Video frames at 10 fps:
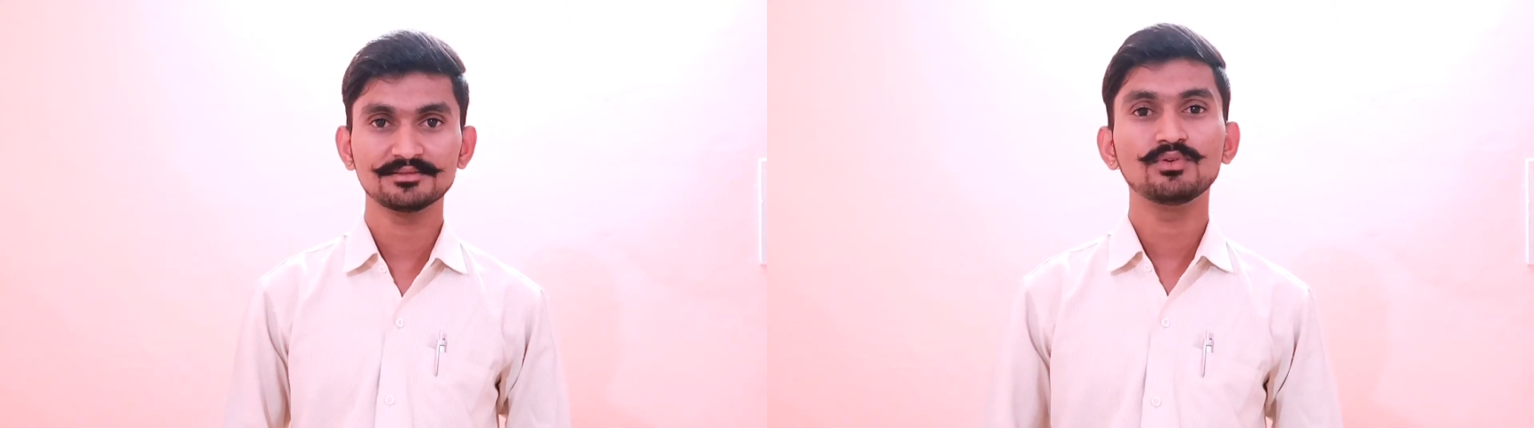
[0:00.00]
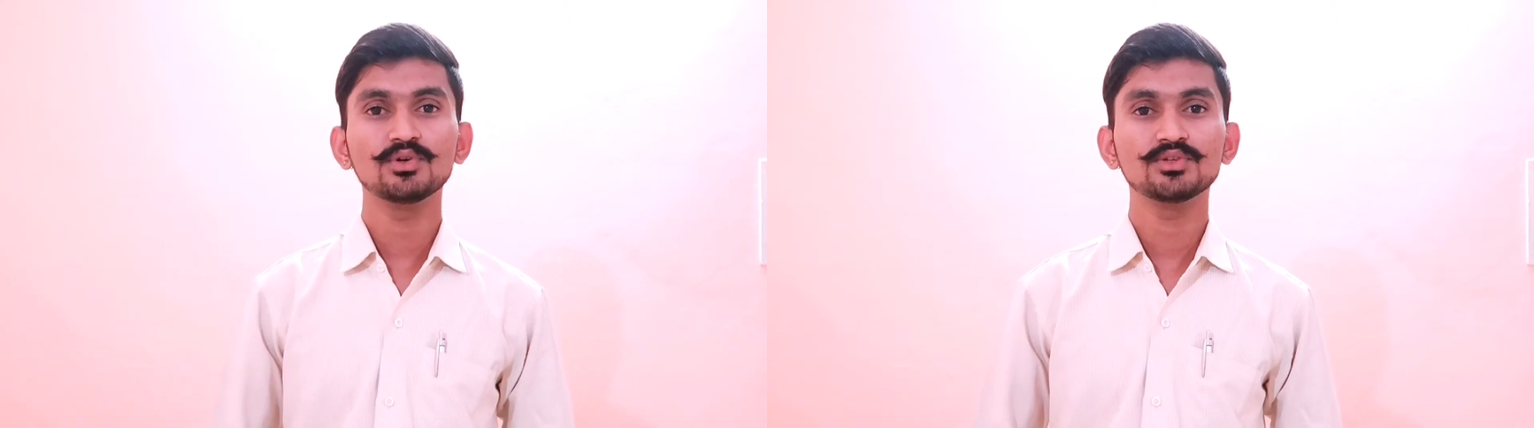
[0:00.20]

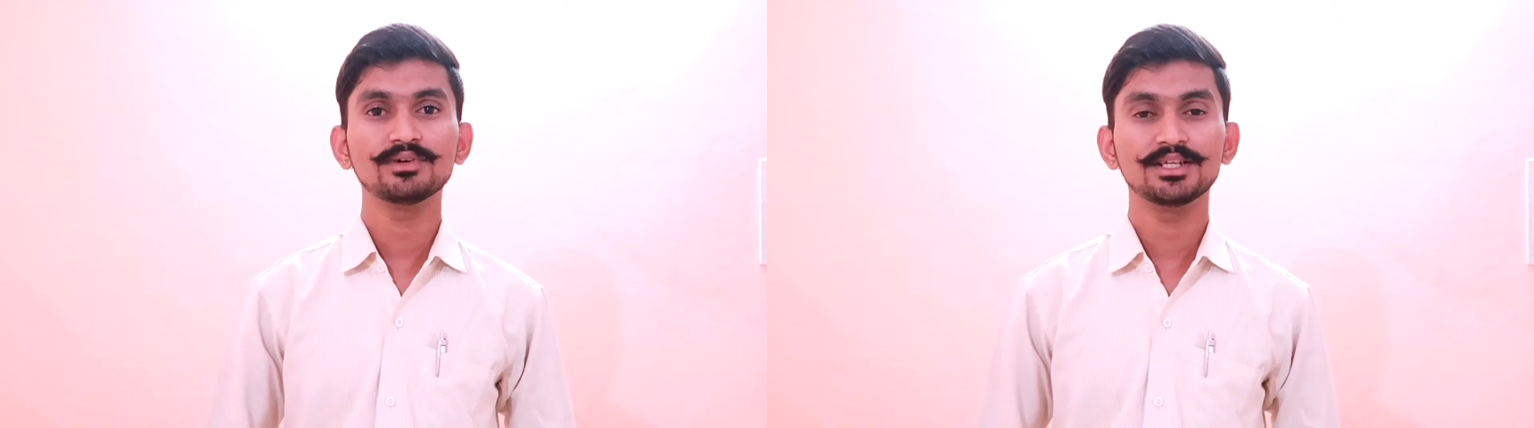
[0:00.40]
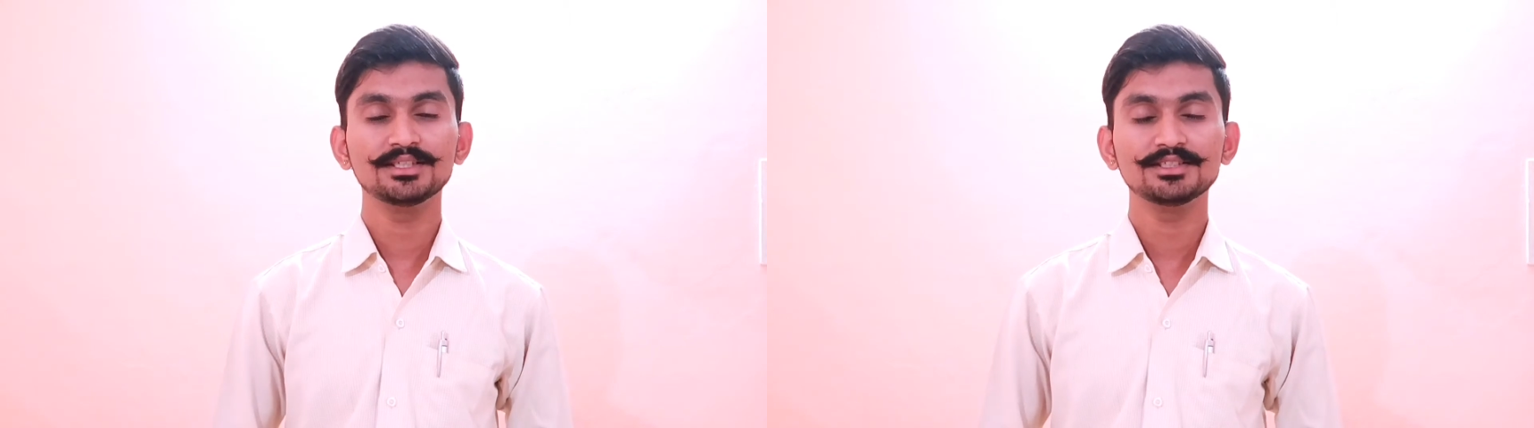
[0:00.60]
Fourth
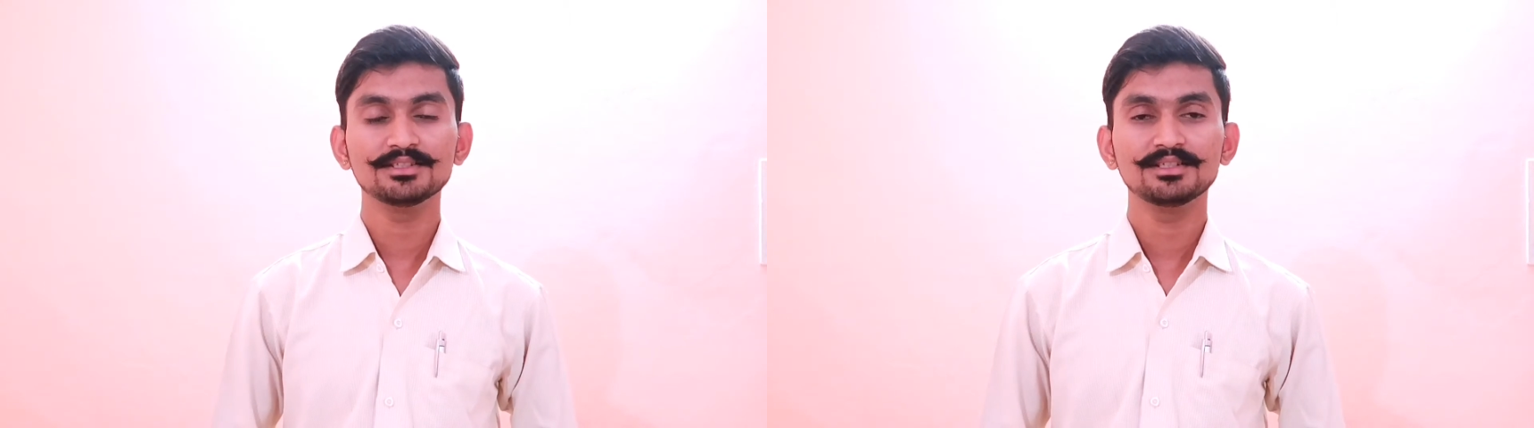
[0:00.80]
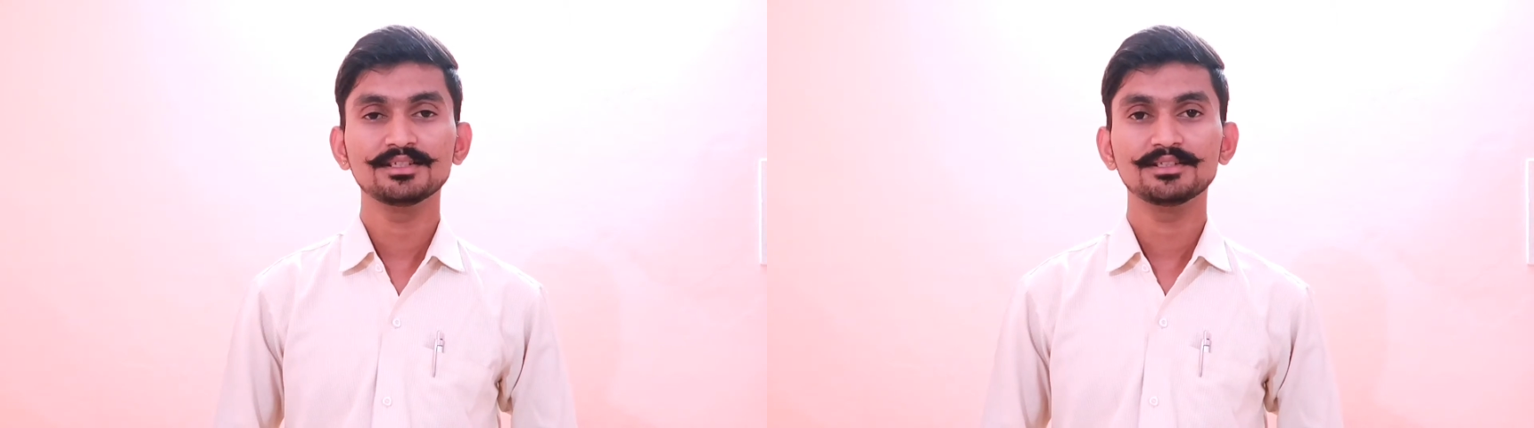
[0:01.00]
one is
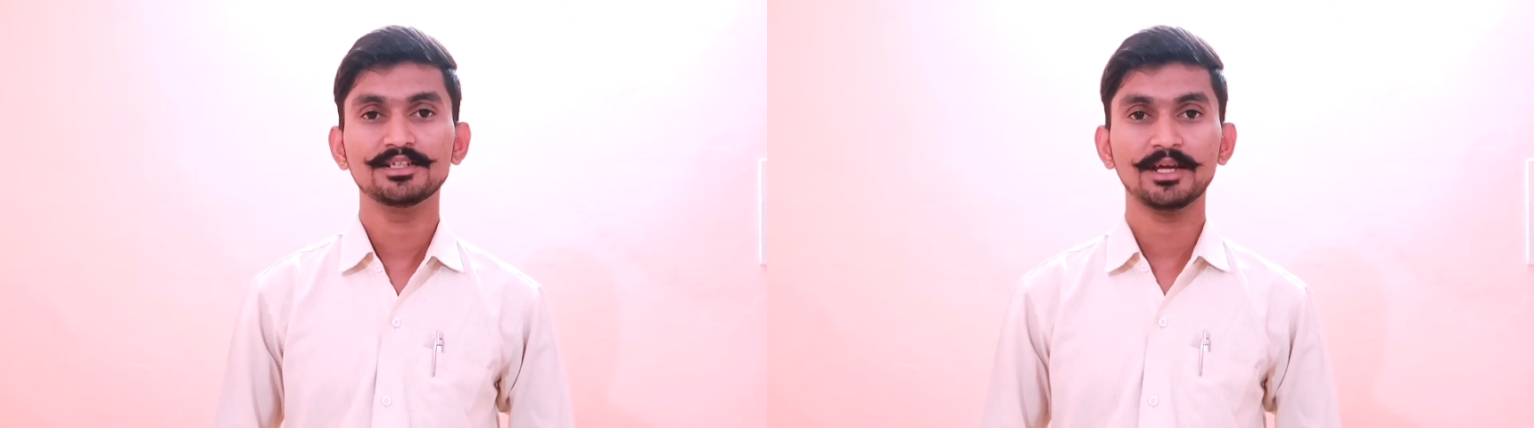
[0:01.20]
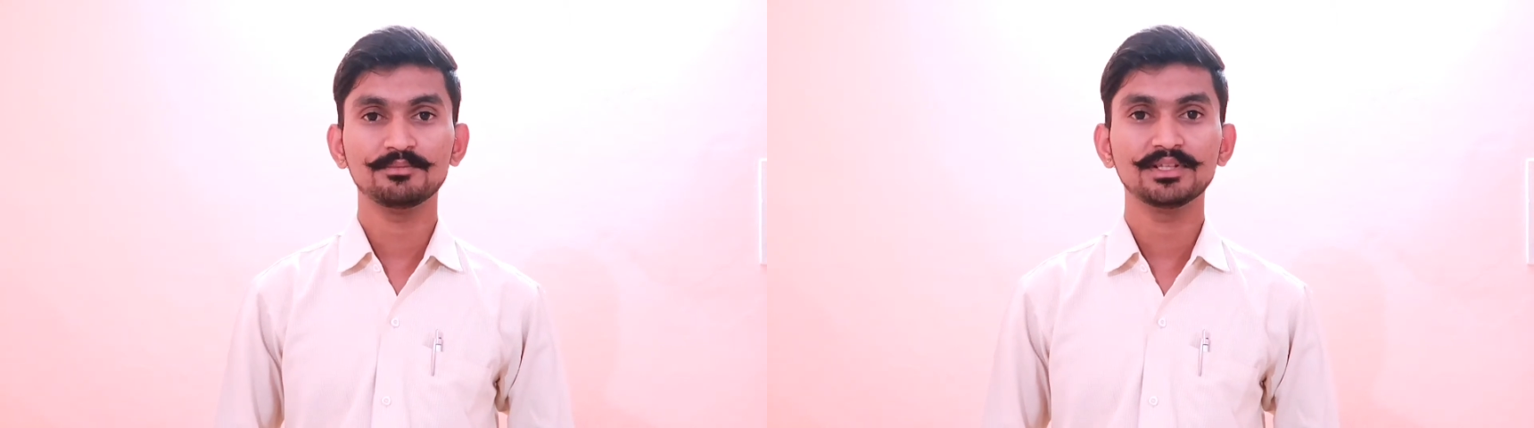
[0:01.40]

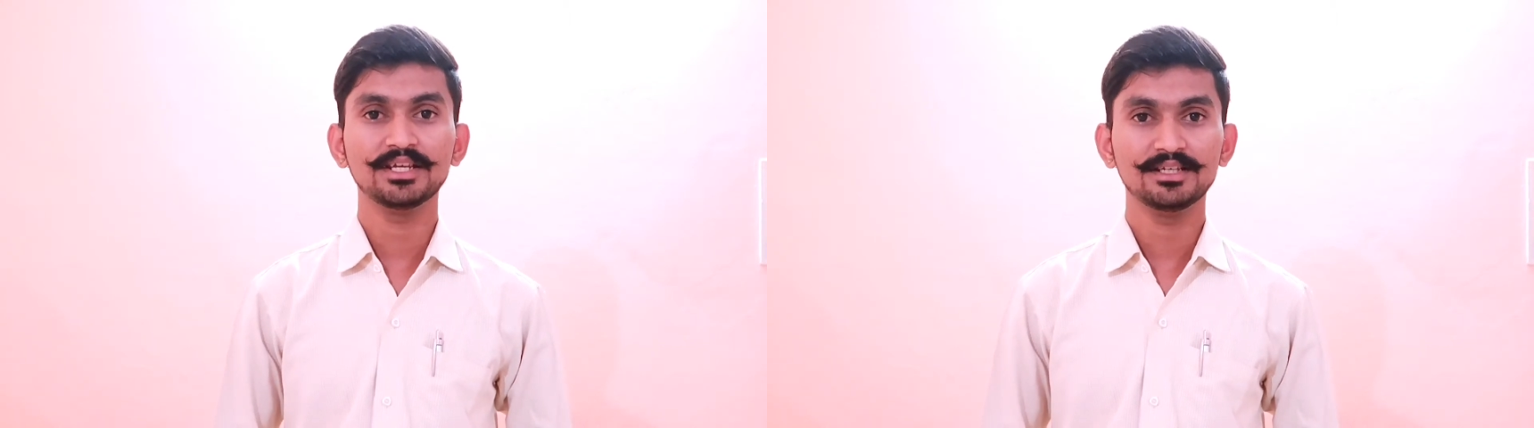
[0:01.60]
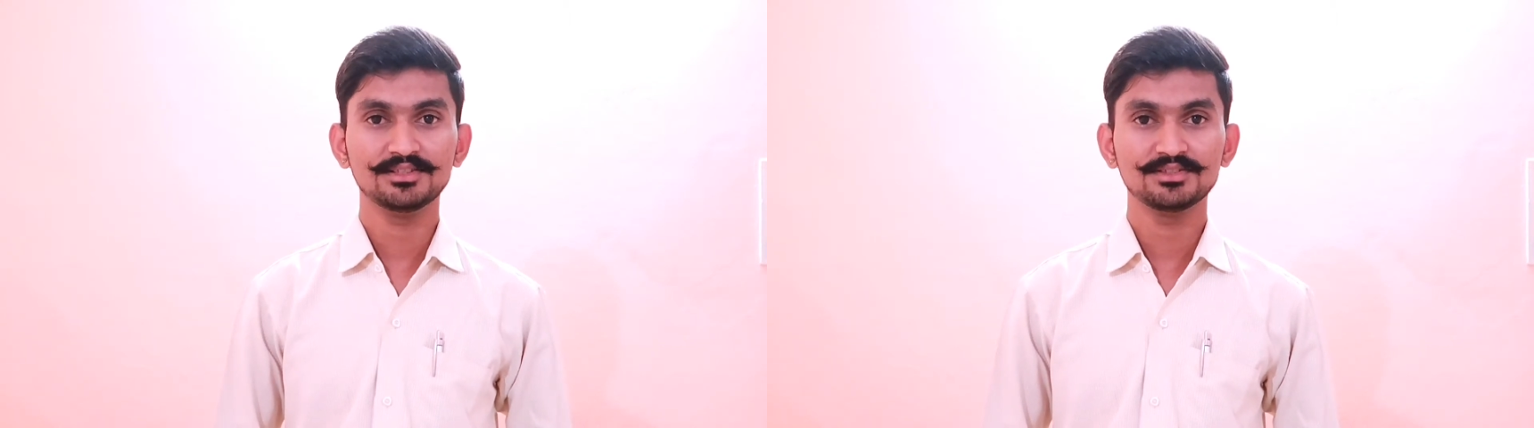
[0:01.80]
depth
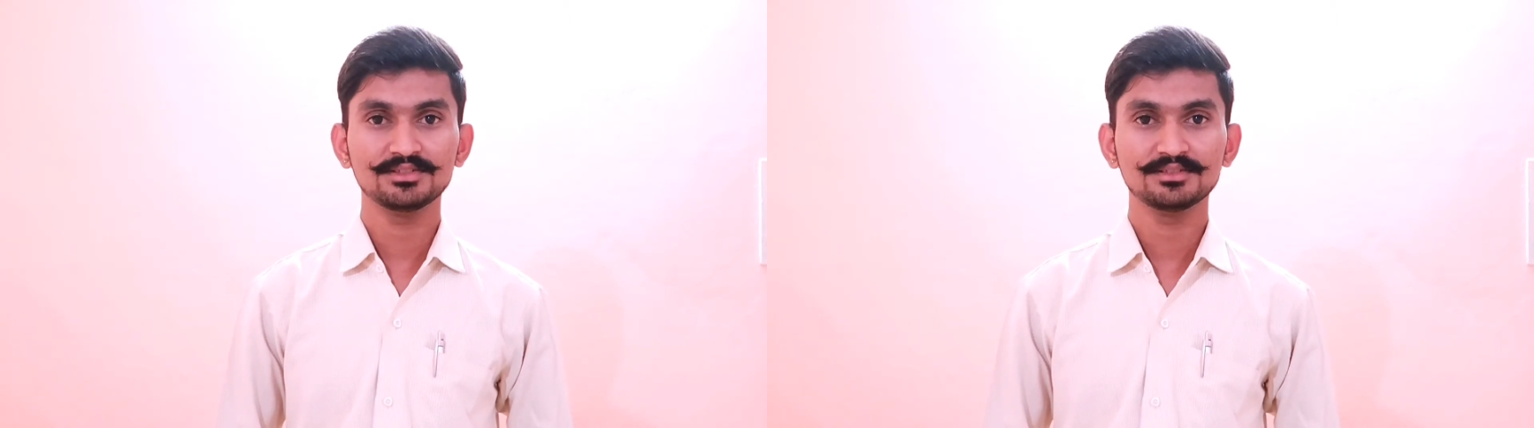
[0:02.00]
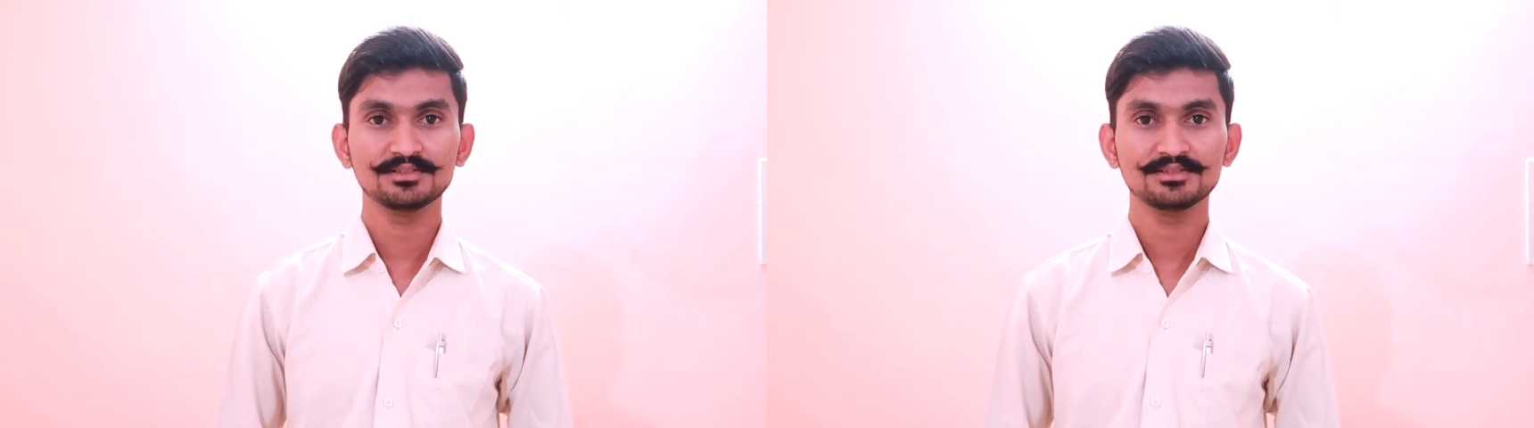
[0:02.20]
gauge.